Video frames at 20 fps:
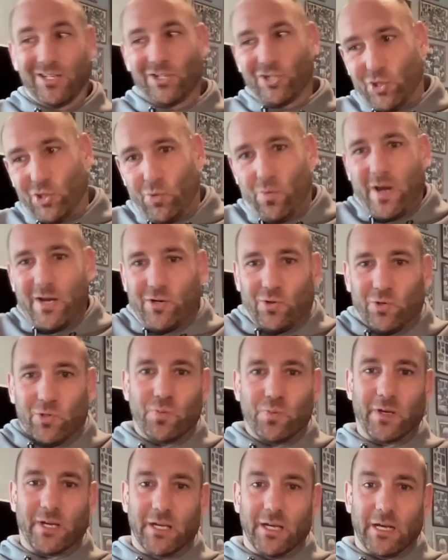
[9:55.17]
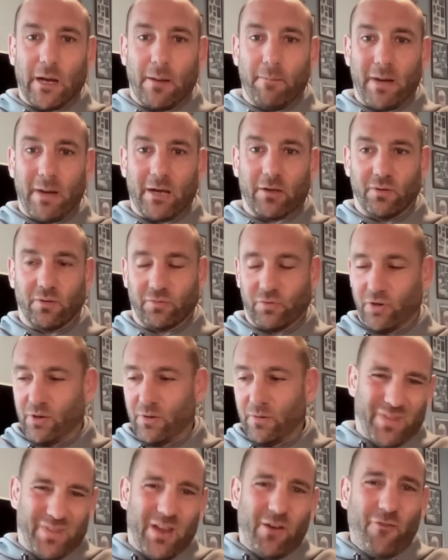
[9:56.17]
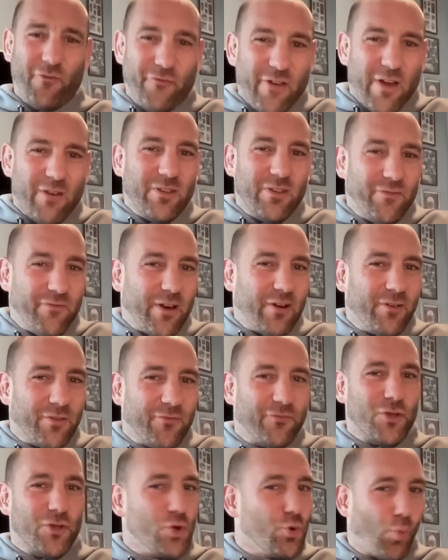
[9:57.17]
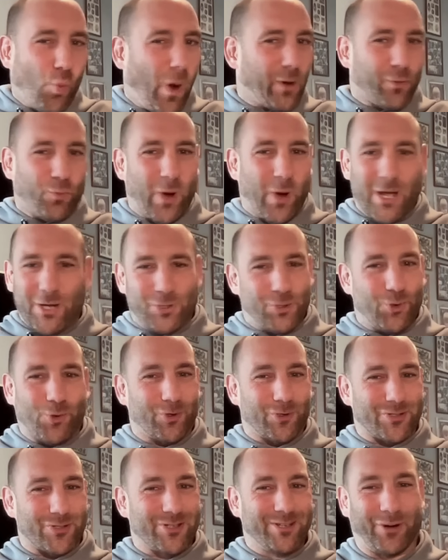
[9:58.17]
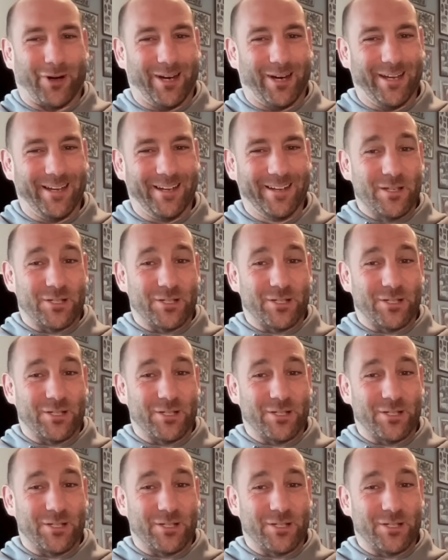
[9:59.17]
Two-way doors we can come back through. There are very, very few one-way doors, right?